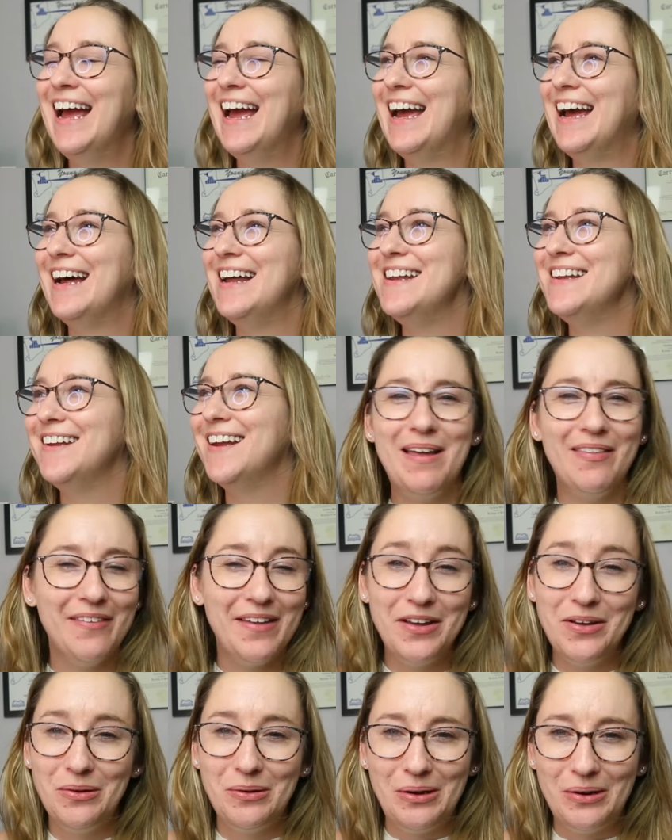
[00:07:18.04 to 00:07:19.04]
and
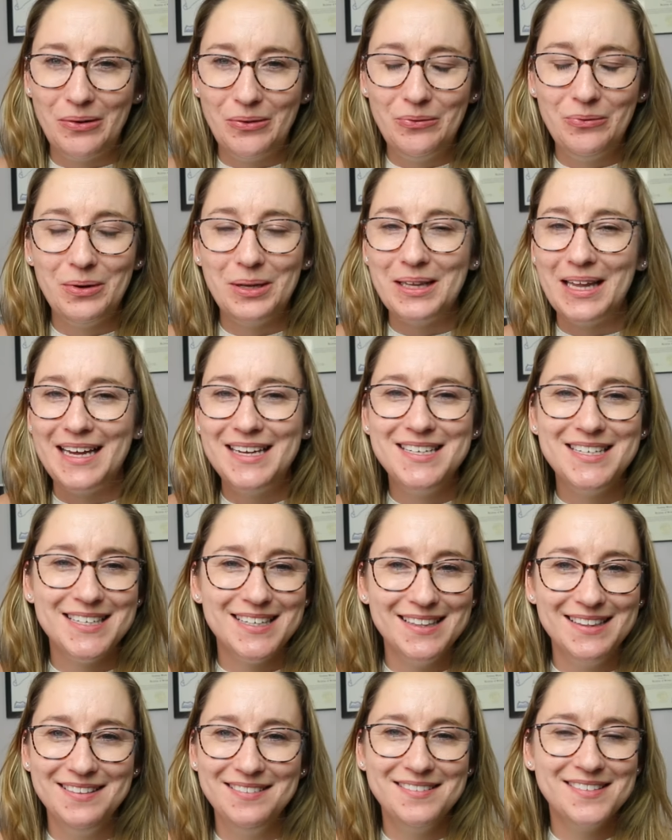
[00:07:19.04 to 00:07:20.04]
let you know what led
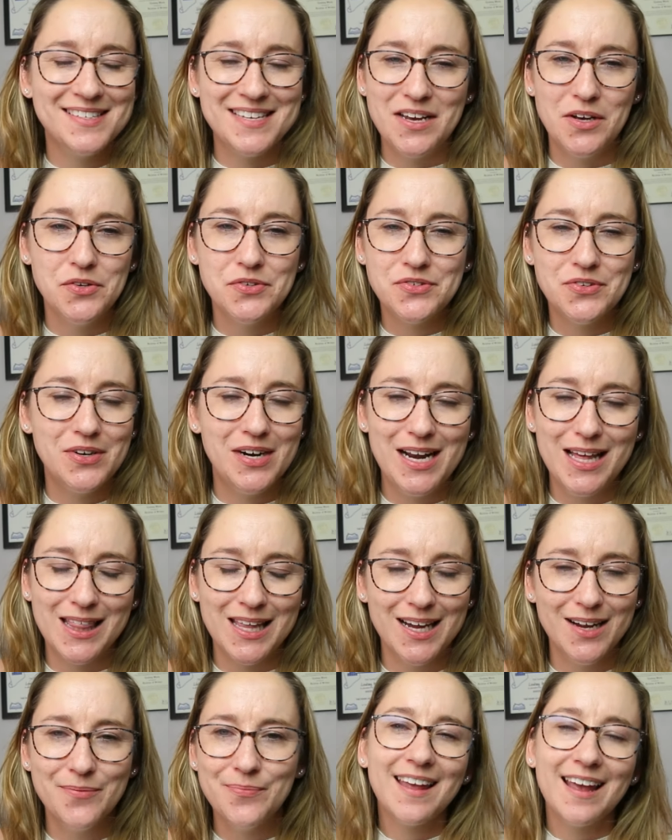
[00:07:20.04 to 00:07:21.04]
to sales or
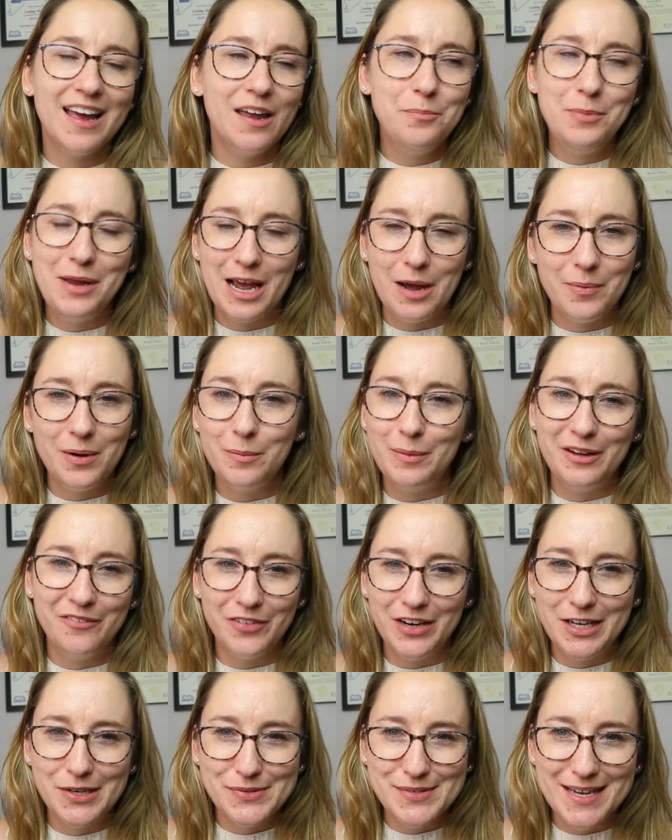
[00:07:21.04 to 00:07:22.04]
anything. I'd be happy to make
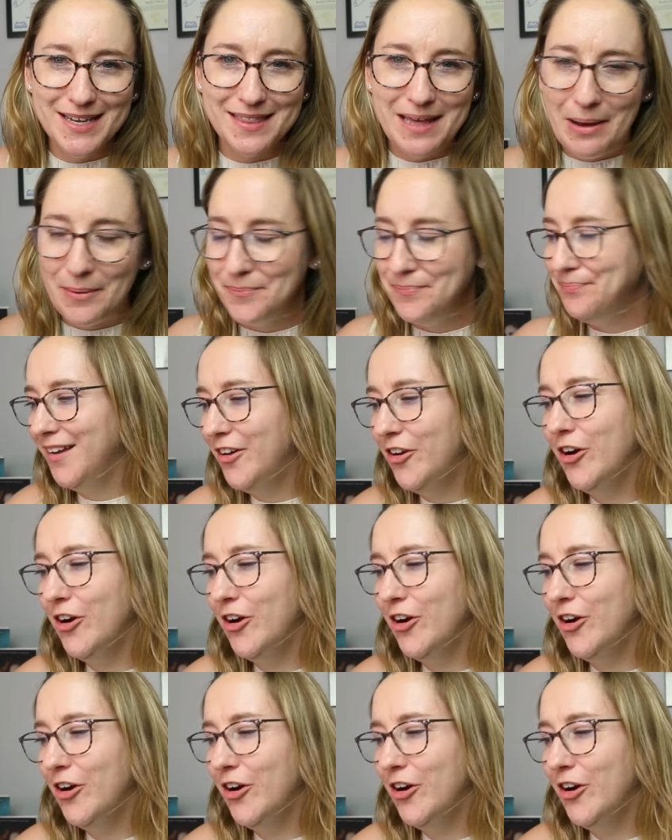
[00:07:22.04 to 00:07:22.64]
videos like that.